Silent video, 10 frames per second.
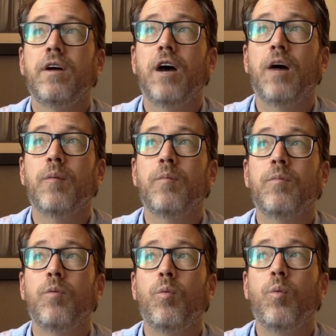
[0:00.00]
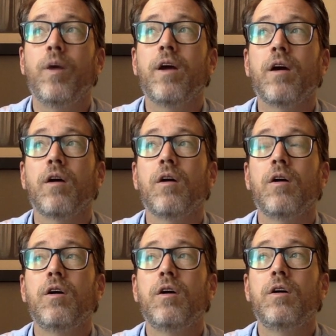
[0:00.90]
um, where
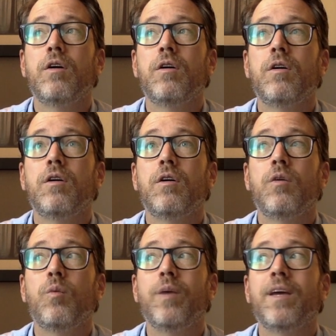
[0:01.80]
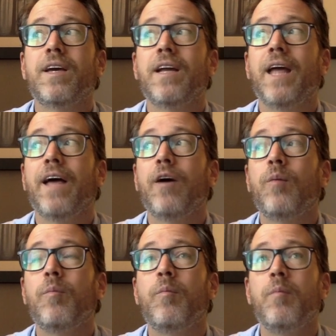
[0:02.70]
we can help
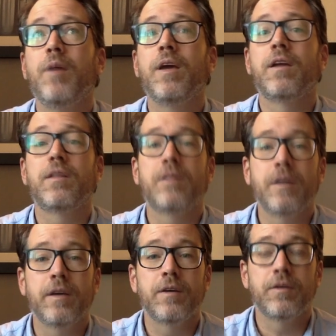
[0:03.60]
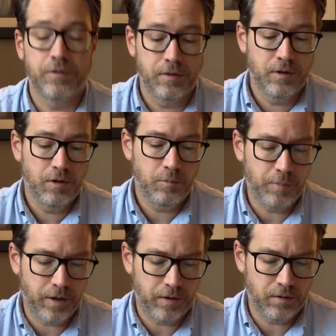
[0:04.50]
make things
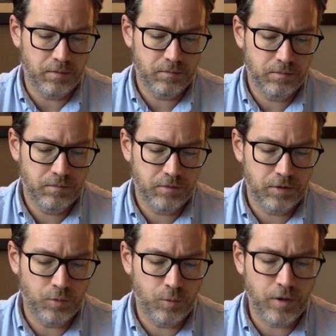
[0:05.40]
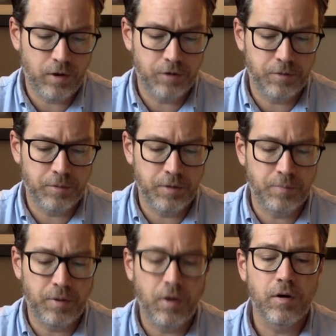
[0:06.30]
better, that we are to be a
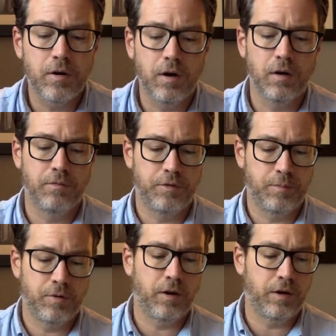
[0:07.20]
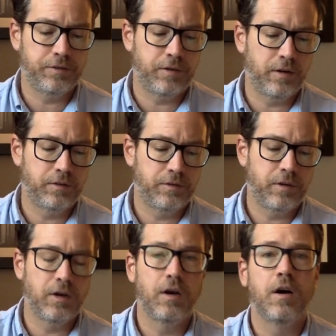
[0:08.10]
part of the process
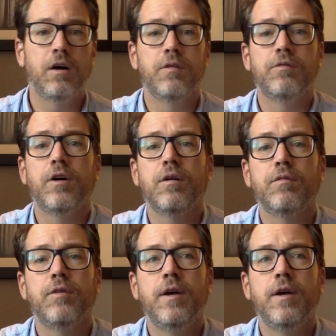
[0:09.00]
uh, of, of,